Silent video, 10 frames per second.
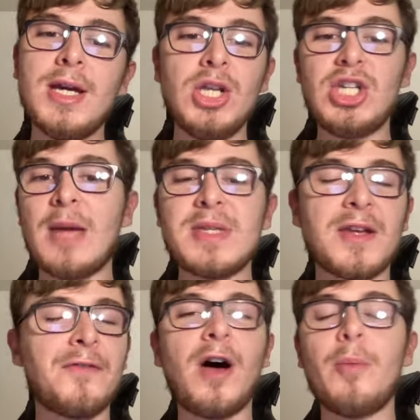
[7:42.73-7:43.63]
James is a
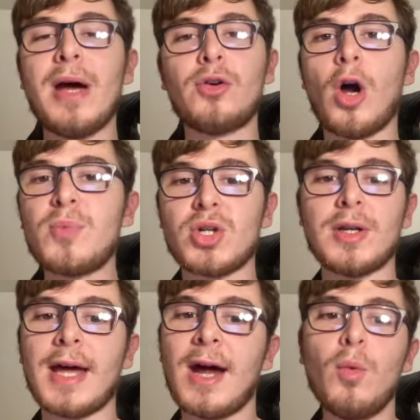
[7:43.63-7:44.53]
far better option,
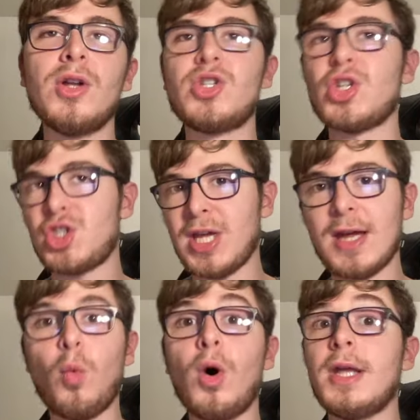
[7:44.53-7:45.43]
and I wouldn't just take
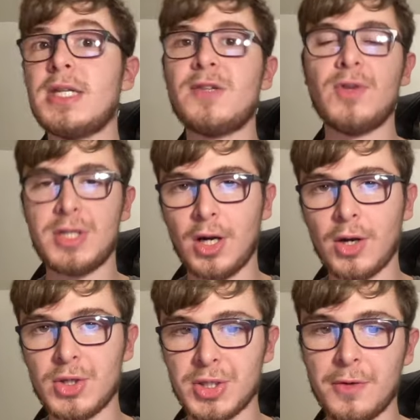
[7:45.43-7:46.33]
one assist for
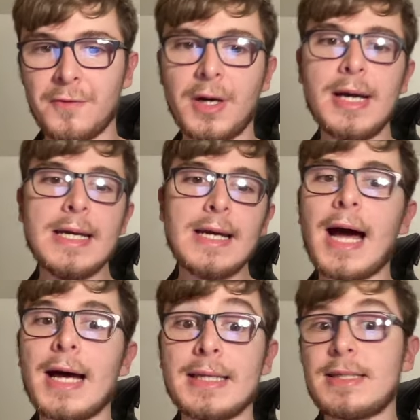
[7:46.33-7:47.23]
Thiago Silva
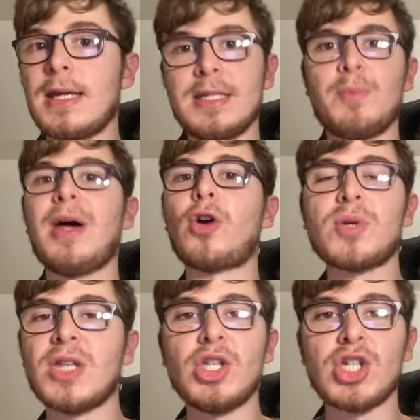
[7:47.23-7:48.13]
as he's a better
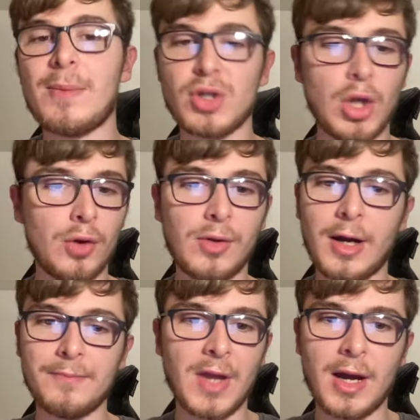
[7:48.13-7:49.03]
option than James. No
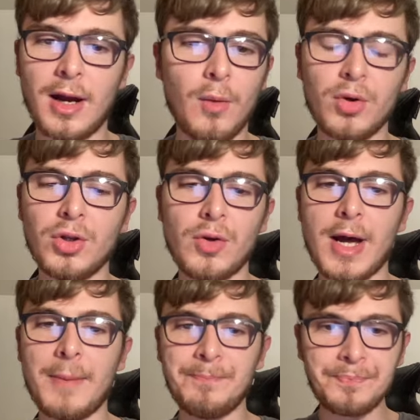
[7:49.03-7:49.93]
doubt. No, I wouldn't do
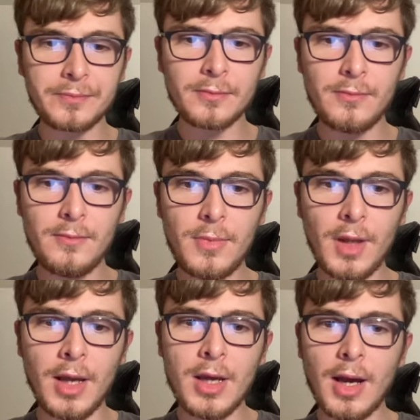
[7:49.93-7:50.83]
that.
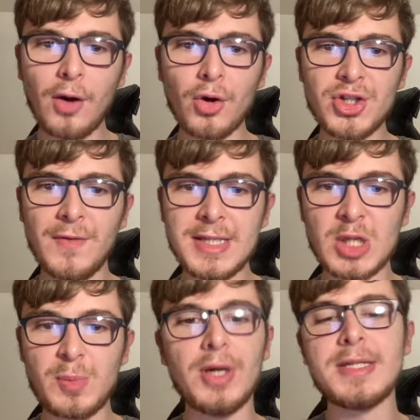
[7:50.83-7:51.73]
I got 76
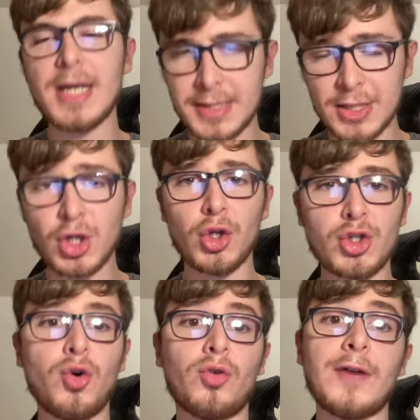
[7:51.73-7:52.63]
points. Yes, it's a good
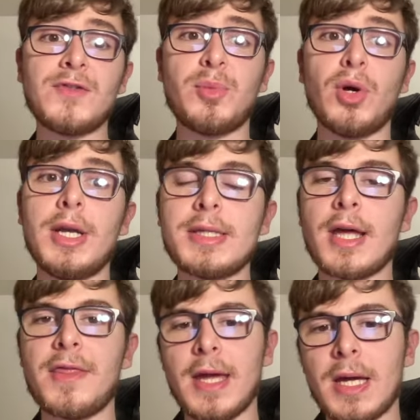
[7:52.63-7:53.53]
score, Raf, to be honest. I
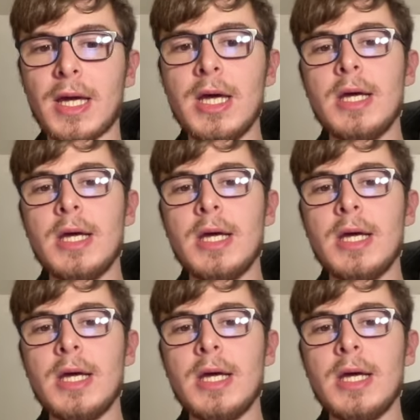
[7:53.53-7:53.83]
think